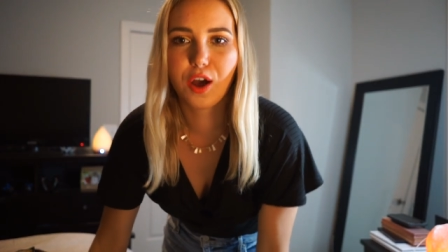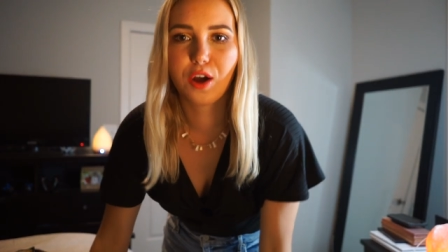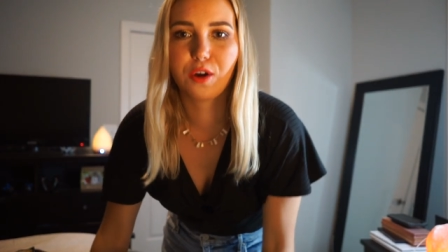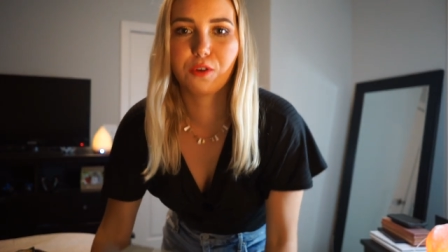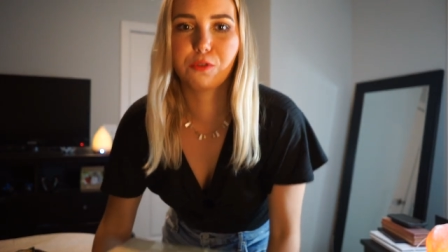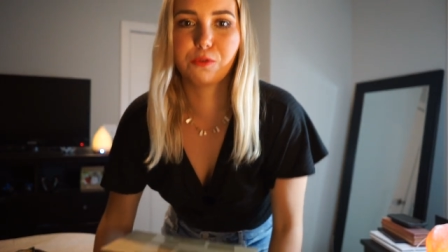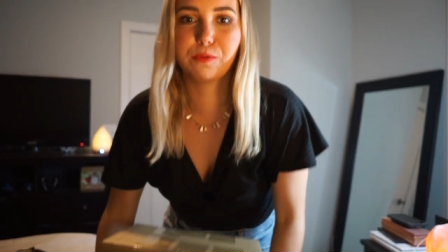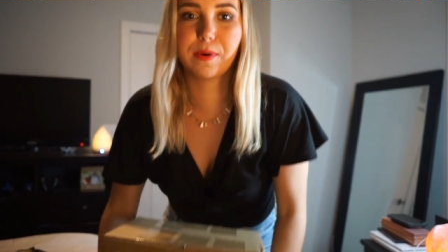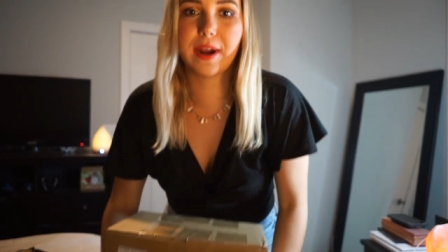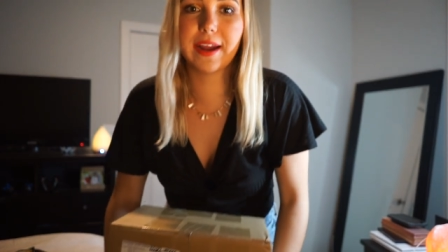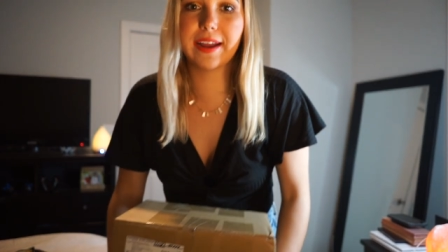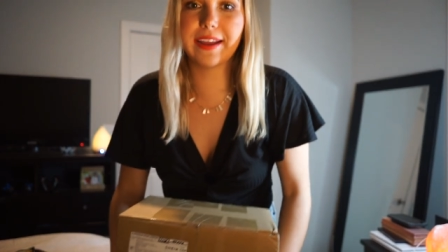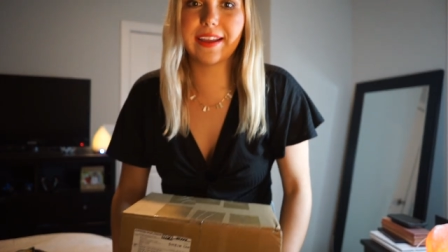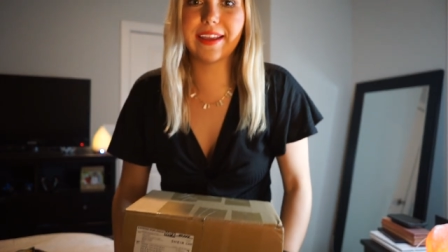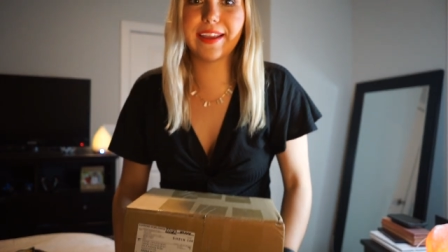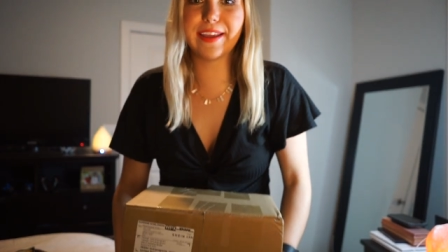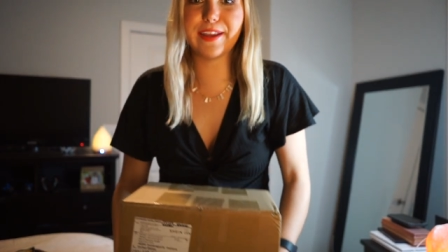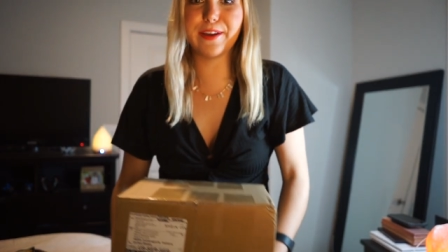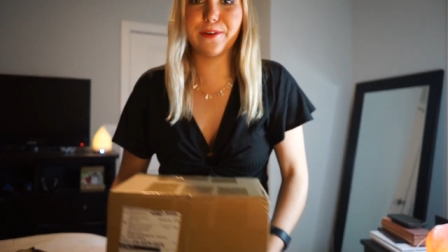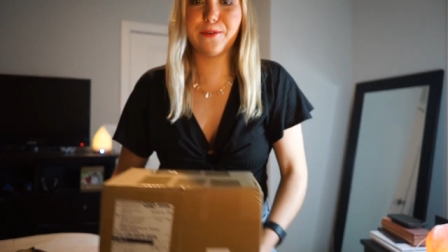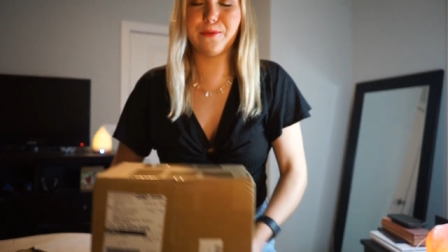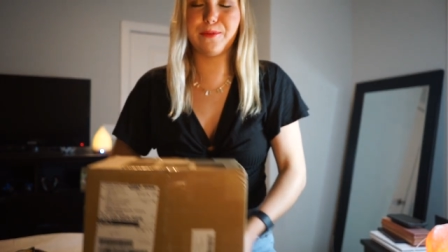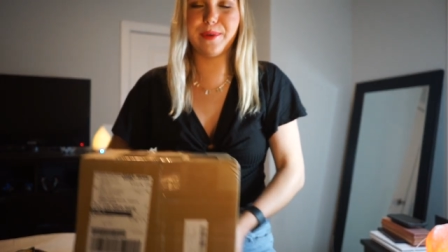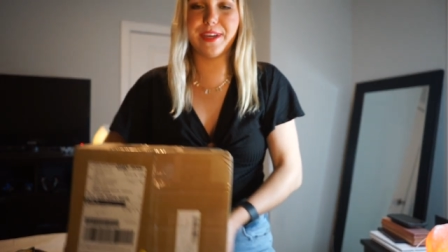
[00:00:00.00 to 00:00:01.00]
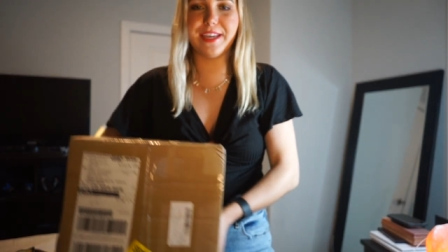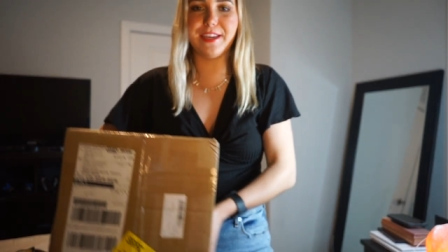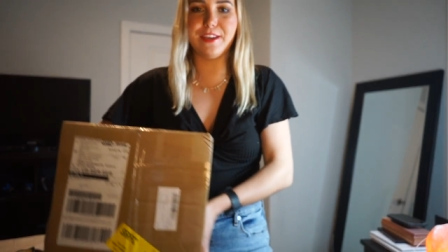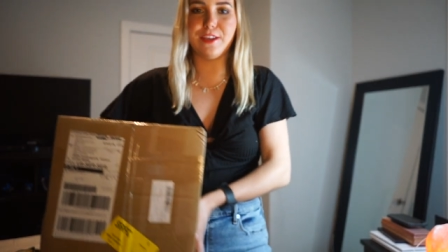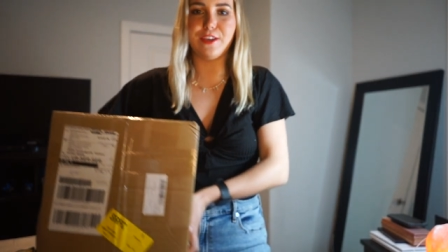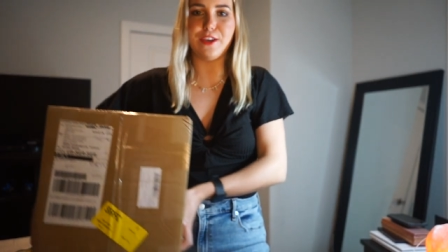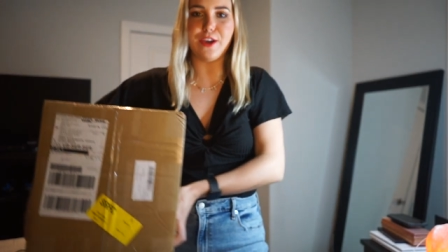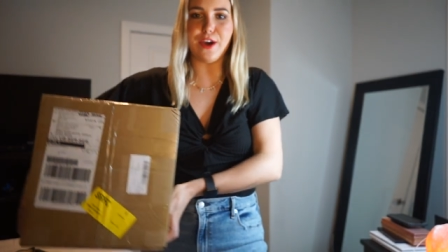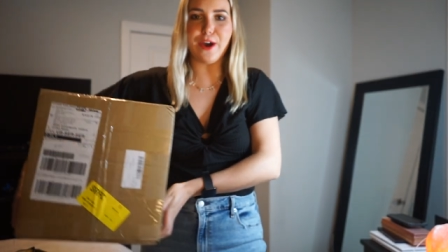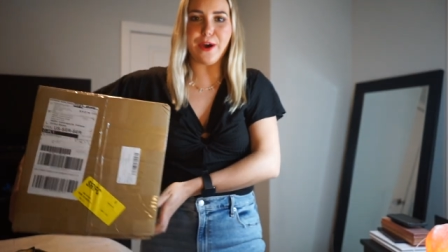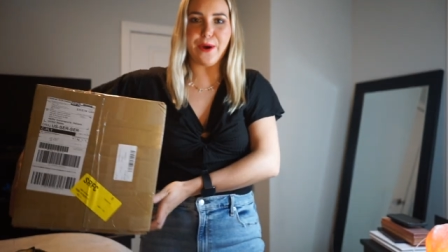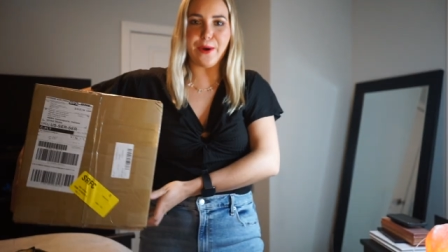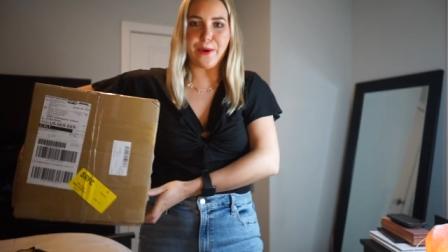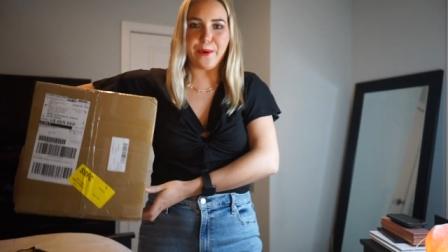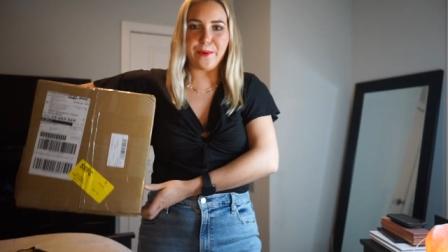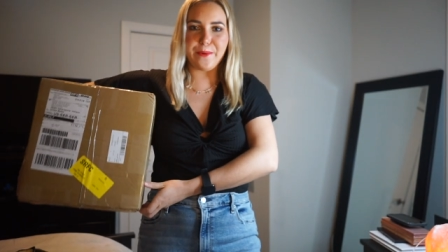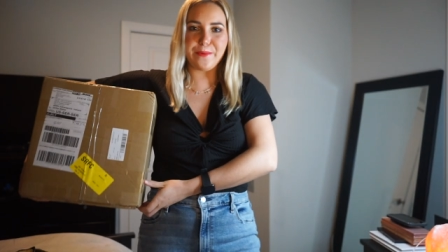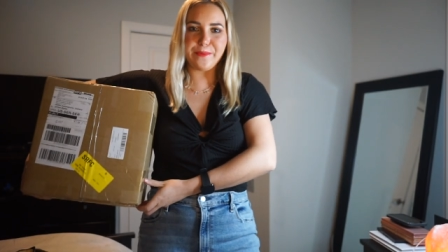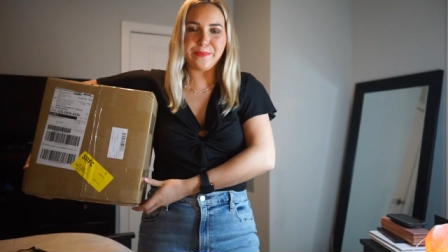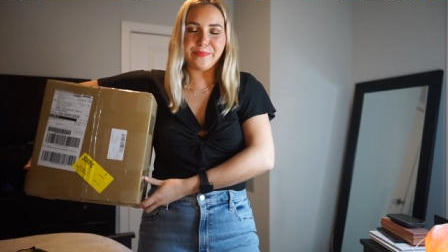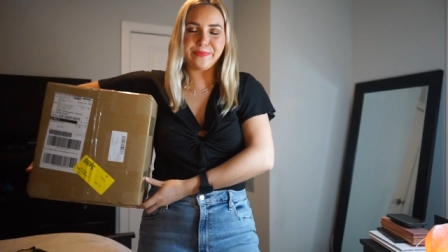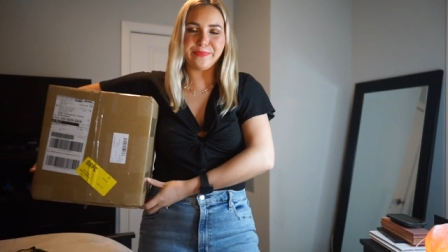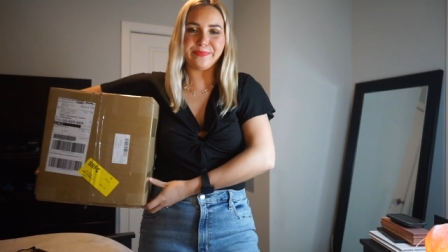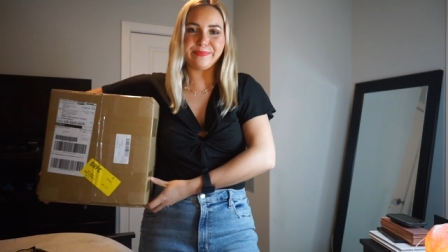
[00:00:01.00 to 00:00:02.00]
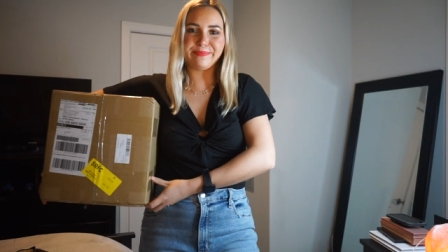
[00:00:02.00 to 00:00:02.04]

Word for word: All right, here we go.